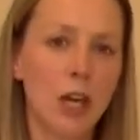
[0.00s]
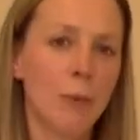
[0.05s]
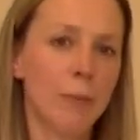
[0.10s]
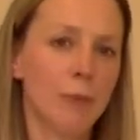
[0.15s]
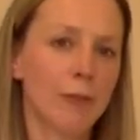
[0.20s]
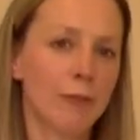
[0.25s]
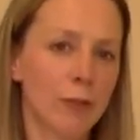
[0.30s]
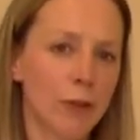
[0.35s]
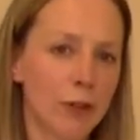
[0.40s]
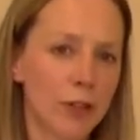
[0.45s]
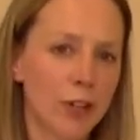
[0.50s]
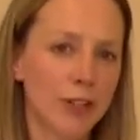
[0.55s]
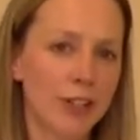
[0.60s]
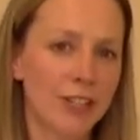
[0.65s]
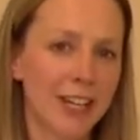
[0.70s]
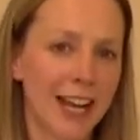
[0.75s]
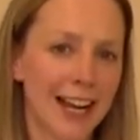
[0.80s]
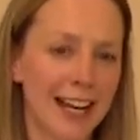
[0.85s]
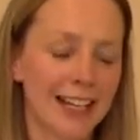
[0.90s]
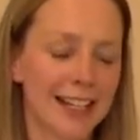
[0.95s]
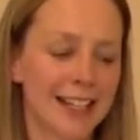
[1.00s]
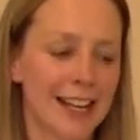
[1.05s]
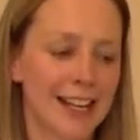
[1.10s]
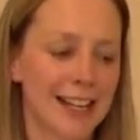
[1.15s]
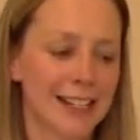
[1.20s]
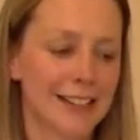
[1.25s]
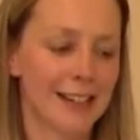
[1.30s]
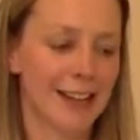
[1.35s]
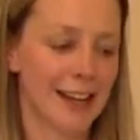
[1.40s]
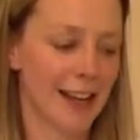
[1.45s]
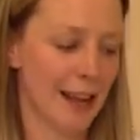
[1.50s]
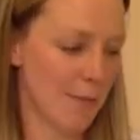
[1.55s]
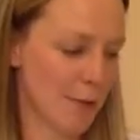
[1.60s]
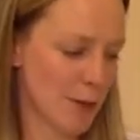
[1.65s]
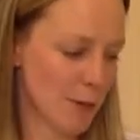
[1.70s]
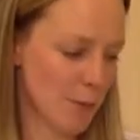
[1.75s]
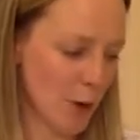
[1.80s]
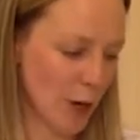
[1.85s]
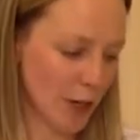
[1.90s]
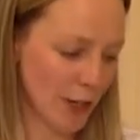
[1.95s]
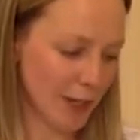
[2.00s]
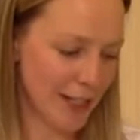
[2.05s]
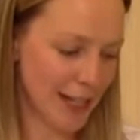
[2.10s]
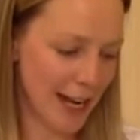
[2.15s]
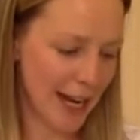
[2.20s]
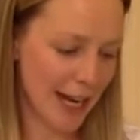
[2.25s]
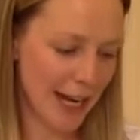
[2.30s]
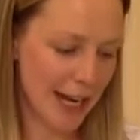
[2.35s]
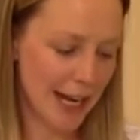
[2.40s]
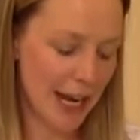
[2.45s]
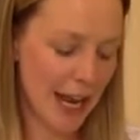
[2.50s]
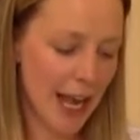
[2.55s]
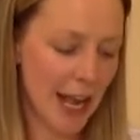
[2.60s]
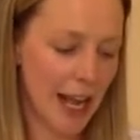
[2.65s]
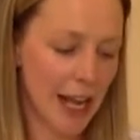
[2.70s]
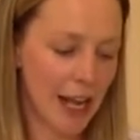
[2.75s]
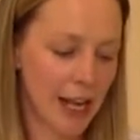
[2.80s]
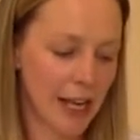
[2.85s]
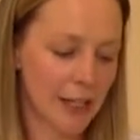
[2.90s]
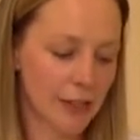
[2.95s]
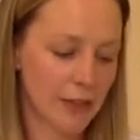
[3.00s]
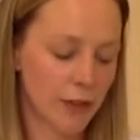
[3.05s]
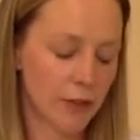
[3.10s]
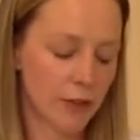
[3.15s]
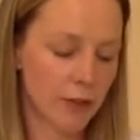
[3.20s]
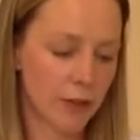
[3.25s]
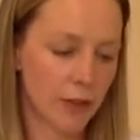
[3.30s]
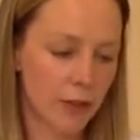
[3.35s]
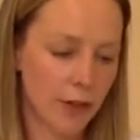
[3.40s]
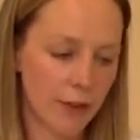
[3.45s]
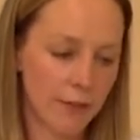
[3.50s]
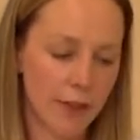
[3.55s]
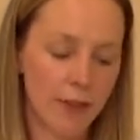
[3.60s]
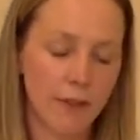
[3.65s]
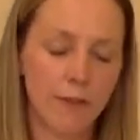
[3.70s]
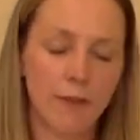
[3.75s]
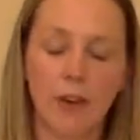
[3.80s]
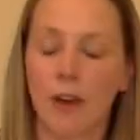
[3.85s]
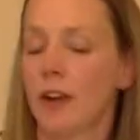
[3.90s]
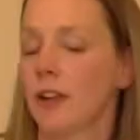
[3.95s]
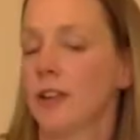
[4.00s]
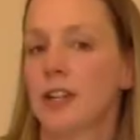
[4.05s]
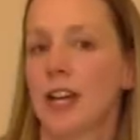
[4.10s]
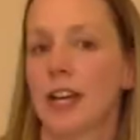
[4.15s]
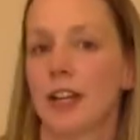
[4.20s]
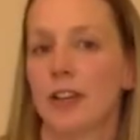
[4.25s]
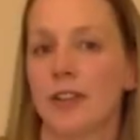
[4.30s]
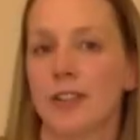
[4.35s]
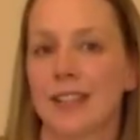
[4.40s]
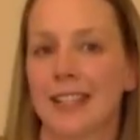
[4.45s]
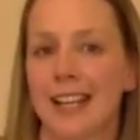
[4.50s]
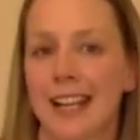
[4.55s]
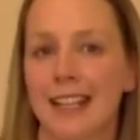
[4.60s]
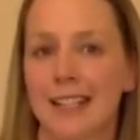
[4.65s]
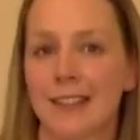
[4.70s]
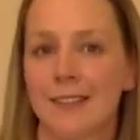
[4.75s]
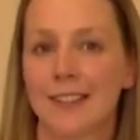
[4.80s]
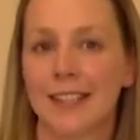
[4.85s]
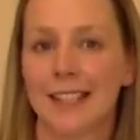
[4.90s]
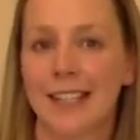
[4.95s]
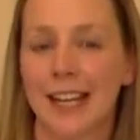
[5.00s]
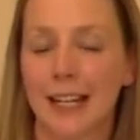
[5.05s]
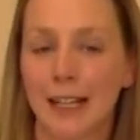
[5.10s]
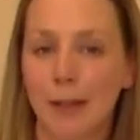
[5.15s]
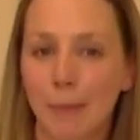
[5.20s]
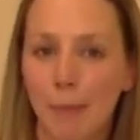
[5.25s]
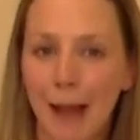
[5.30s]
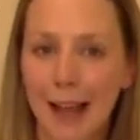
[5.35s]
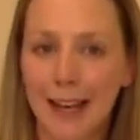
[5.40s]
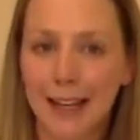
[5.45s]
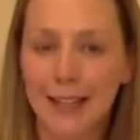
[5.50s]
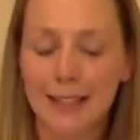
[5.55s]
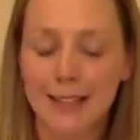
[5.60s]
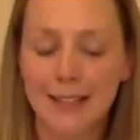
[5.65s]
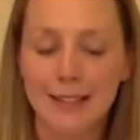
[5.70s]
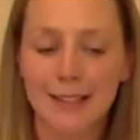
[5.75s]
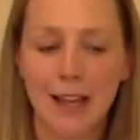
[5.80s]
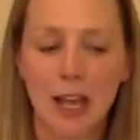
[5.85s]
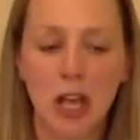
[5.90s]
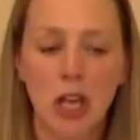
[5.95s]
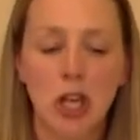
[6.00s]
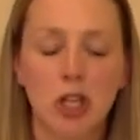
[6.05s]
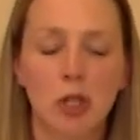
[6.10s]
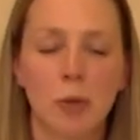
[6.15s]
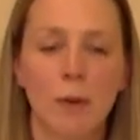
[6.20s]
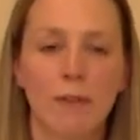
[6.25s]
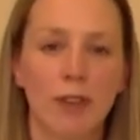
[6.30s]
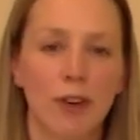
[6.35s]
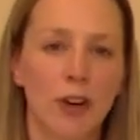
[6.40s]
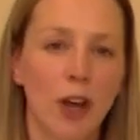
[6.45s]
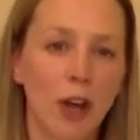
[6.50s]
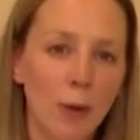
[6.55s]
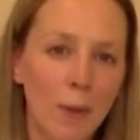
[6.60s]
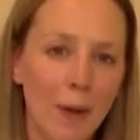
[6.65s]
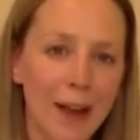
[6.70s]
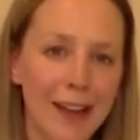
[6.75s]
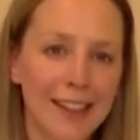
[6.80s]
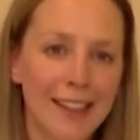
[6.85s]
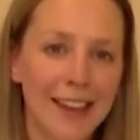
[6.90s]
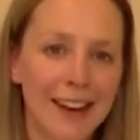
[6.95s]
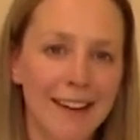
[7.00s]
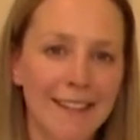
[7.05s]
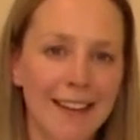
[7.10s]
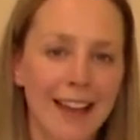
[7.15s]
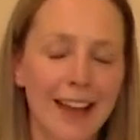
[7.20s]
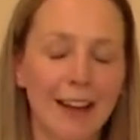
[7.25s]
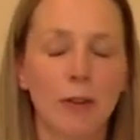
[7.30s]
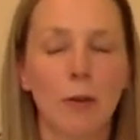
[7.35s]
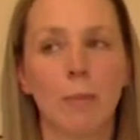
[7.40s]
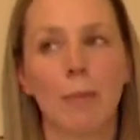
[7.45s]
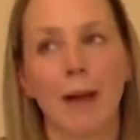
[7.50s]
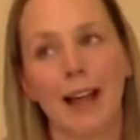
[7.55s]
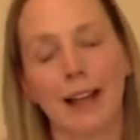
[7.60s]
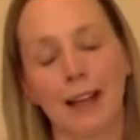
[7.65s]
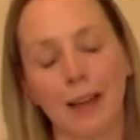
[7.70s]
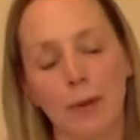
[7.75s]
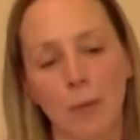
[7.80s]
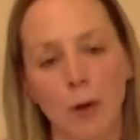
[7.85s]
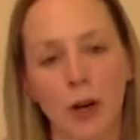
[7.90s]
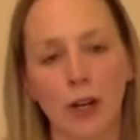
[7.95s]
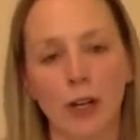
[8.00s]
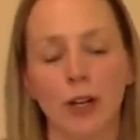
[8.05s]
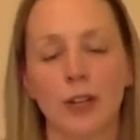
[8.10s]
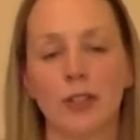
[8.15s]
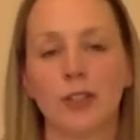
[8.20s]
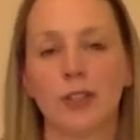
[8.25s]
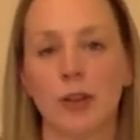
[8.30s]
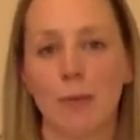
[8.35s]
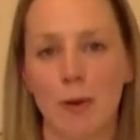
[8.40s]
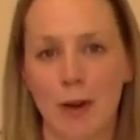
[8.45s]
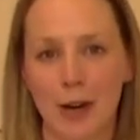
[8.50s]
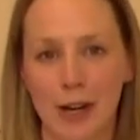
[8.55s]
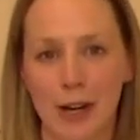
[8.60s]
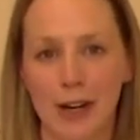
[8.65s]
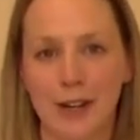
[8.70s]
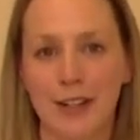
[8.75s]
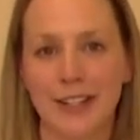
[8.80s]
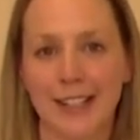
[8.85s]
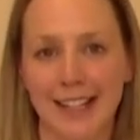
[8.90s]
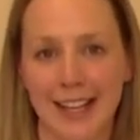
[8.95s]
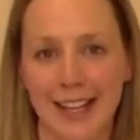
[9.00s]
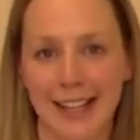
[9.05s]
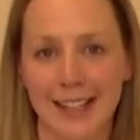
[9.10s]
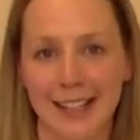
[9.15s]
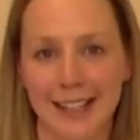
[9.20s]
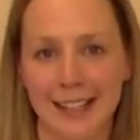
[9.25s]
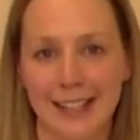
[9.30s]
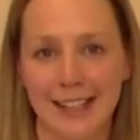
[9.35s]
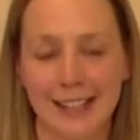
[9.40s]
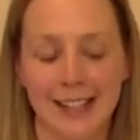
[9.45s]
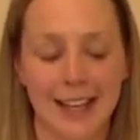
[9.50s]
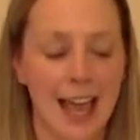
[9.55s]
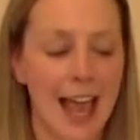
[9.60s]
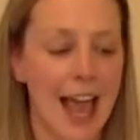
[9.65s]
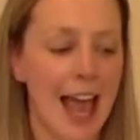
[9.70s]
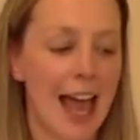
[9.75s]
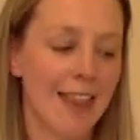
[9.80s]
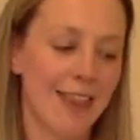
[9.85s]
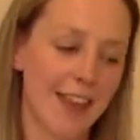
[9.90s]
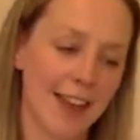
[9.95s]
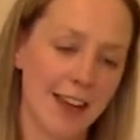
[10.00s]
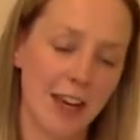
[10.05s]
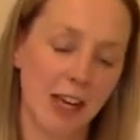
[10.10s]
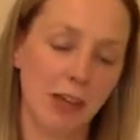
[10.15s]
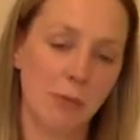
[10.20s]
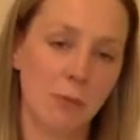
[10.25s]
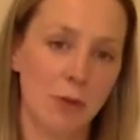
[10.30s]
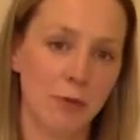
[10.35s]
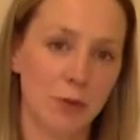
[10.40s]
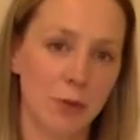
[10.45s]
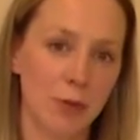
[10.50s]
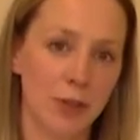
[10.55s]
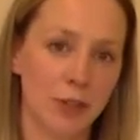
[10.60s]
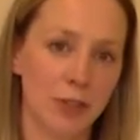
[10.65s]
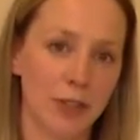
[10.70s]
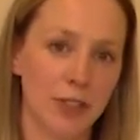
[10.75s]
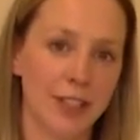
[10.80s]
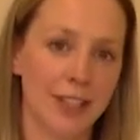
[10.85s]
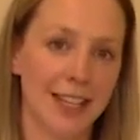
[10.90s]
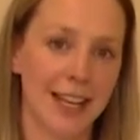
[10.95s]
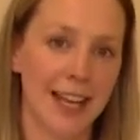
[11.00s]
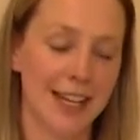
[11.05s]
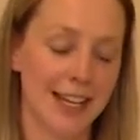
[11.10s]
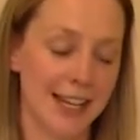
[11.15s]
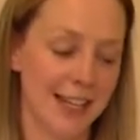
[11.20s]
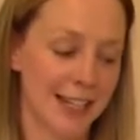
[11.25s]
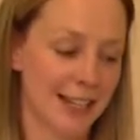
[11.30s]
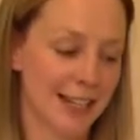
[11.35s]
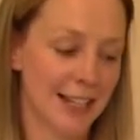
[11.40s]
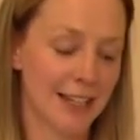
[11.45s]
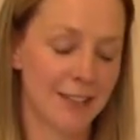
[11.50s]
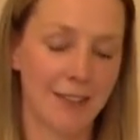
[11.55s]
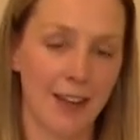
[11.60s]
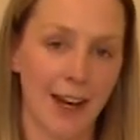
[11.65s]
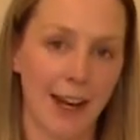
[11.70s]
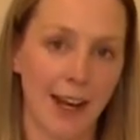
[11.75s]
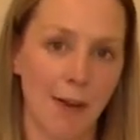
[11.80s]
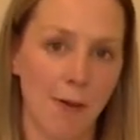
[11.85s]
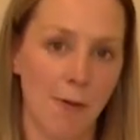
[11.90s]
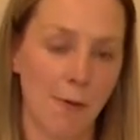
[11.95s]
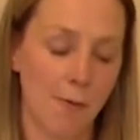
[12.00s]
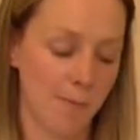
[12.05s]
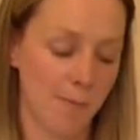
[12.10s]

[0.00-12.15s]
Before your child is able to work on kneeling, it's good if they've got a good sense of sitting balance. So if they're not quite there yet, go back and work on some earlier skills, and then you can move on to the ideas in this video.